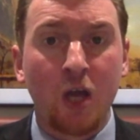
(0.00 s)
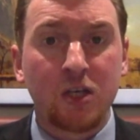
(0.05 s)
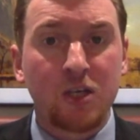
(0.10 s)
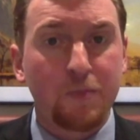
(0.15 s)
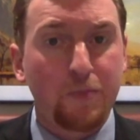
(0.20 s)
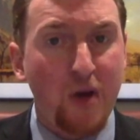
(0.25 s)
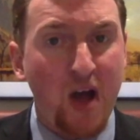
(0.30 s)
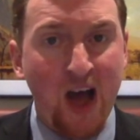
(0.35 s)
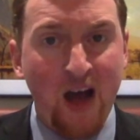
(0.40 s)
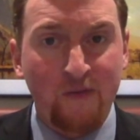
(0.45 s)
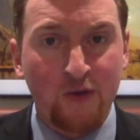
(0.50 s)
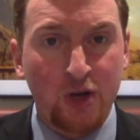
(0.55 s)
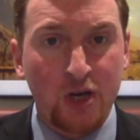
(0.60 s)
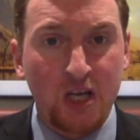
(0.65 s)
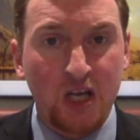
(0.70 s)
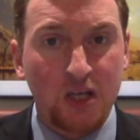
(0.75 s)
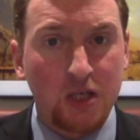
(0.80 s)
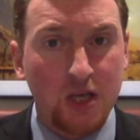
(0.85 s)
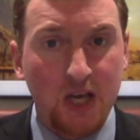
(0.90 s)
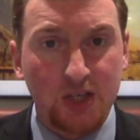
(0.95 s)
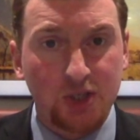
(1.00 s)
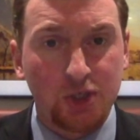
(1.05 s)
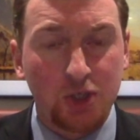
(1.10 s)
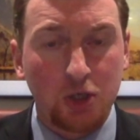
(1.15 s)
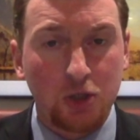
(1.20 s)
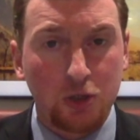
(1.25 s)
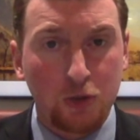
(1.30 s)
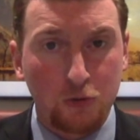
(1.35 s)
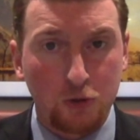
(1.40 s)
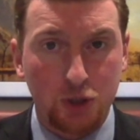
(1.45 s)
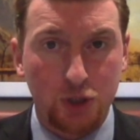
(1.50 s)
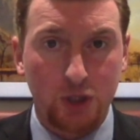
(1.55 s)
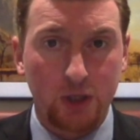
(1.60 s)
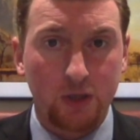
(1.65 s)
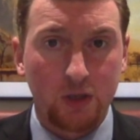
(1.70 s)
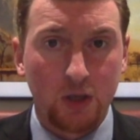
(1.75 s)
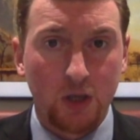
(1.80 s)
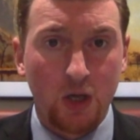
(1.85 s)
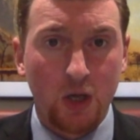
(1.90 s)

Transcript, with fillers: to poverty and destitution.